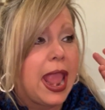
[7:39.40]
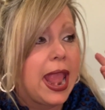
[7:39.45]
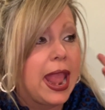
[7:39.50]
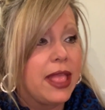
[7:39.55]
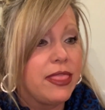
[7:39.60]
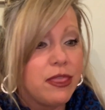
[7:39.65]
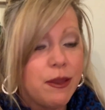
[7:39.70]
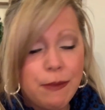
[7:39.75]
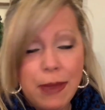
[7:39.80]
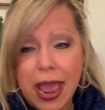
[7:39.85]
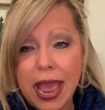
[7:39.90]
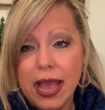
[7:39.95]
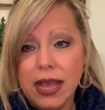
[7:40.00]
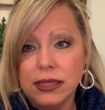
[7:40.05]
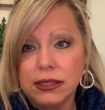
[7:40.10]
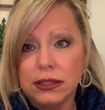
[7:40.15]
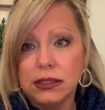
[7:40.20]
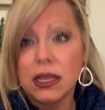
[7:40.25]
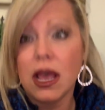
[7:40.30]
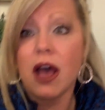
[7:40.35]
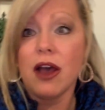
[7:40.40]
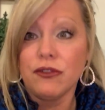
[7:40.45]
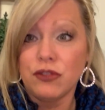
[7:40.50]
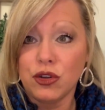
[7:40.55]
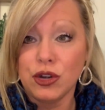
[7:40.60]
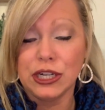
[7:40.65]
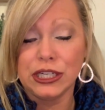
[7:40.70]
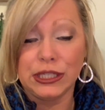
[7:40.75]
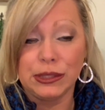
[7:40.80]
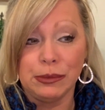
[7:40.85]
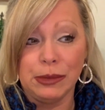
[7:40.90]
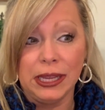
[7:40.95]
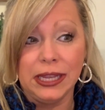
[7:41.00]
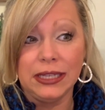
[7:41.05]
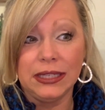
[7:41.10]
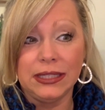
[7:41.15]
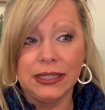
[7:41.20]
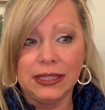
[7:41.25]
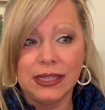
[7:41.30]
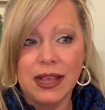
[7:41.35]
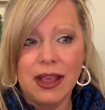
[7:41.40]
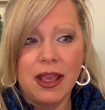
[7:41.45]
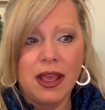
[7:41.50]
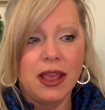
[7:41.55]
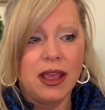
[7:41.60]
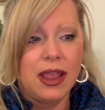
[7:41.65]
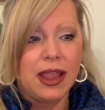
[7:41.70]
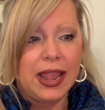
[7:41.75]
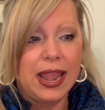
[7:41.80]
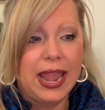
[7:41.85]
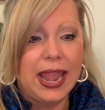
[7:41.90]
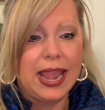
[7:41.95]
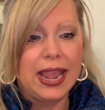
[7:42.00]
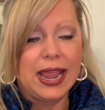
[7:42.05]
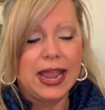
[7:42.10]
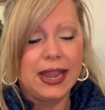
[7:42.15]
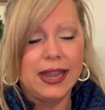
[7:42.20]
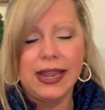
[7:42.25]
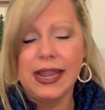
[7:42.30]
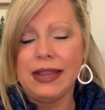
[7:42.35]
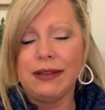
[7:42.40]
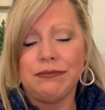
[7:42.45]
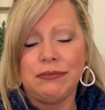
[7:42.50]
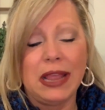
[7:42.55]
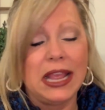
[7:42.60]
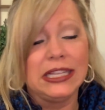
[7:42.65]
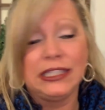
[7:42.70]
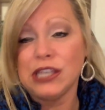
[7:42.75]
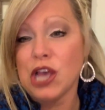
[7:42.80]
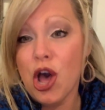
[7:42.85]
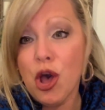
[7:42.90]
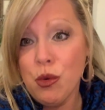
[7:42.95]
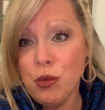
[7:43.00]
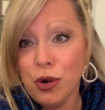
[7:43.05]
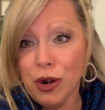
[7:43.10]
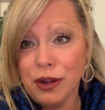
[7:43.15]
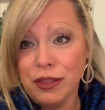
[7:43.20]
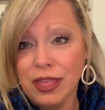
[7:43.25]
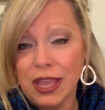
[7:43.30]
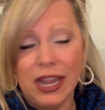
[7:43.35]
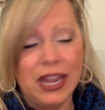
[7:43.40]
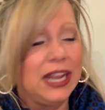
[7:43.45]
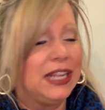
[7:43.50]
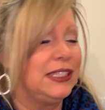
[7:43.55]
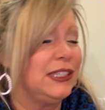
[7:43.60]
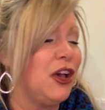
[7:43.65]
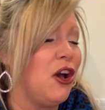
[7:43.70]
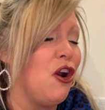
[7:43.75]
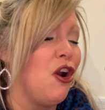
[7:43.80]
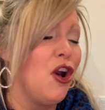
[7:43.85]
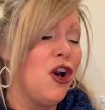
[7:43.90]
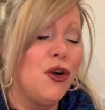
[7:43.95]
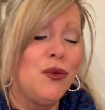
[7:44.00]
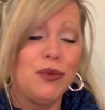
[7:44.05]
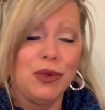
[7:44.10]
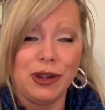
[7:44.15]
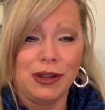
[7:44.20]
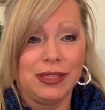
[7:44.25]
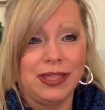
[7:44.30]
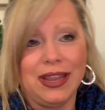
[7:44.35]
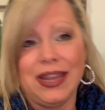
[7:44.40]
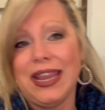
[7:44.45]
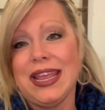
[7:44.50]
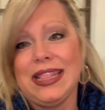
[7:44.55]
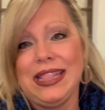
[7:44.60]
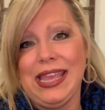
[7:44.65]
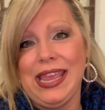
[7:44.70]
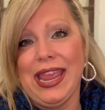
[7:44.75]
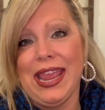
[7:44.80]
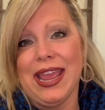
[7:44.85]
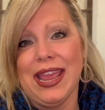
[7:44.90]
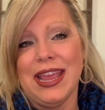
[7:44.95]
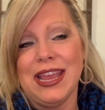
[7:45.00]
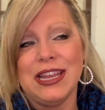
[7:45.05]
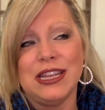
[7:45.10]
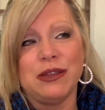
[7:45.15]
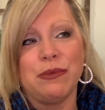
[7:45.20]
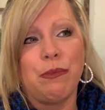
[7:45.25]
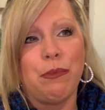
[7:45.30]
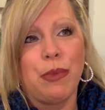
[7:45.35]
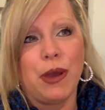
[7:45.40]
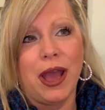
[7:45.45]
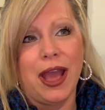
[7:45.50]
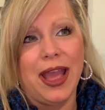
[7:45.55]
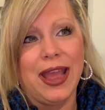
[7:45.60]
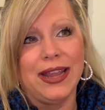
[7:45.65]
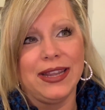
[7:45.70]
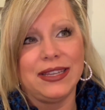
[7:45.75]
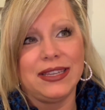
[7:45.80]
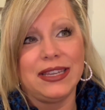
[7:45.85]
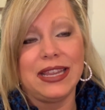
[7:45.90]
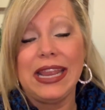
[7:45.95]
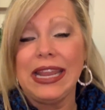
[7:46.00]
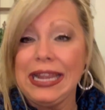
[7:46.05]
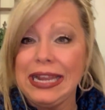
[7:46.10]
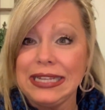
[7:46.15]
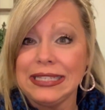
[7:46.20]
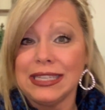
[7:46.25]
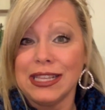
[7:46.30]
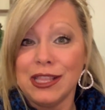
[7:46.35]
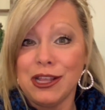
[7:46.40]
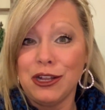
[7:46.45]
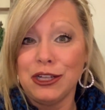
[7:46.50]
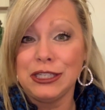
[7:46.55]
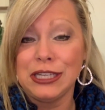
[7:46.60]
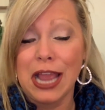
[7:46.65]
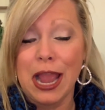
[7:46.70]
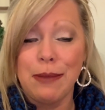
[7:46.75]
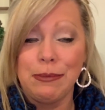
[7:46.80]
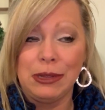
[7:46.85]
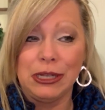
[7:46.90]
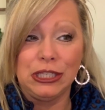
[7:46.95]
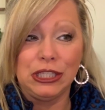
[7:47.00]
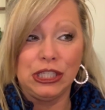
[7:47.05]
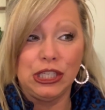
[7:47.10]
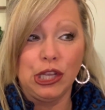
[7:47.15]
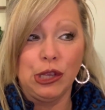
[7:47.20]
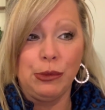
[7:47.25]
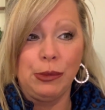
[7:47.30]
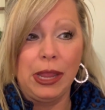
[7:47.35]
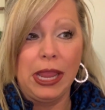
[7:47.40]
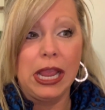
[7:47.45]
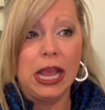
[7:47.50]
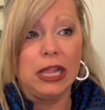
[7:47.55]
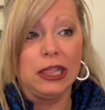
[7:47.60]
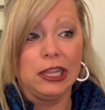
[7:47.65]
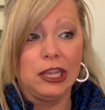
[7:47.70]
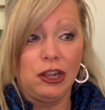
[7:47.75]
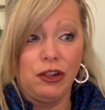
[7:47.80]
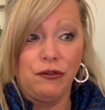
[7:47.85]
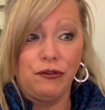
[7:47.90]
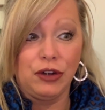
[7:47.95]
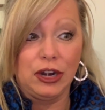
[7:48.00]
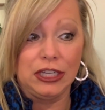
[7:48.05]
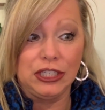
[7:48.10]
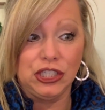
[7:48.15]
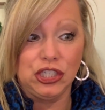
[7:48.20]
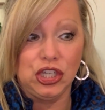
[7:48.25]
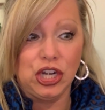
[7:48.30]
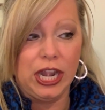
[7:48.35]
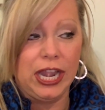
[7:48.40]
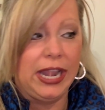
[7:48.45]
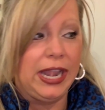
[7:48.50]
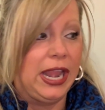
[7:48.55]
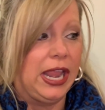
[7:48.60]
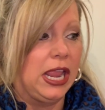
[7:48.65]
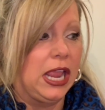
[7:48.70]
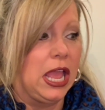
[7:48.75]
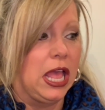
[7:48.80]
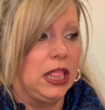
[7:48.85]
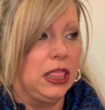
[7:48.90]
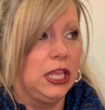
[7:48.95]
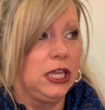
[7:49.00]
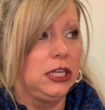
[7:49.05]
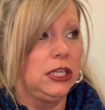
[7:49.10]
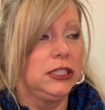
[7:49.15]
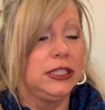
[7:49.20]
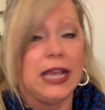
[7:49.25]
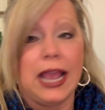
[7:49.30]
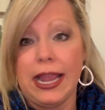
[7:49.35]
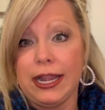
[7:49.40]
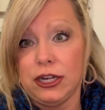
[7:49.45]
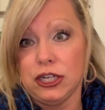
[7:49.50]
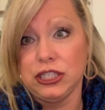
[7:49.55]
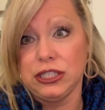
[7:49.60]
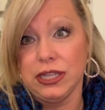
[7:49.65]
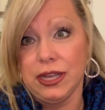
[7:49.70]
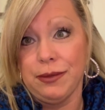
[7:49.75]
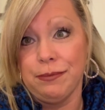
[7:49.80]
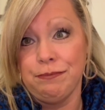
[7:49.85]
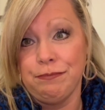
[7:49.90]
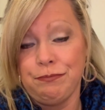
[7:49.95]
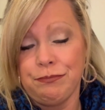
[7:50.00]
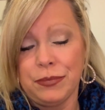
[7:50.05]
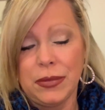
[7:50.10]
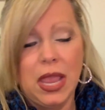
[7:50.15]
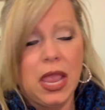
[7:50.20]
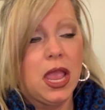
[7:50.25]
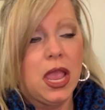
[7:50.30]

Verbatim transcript: and the mess of Christmas, and it's all worth it. It's all worth it in the end, but it is a little time consuming, a little frustrating, a little tiresome,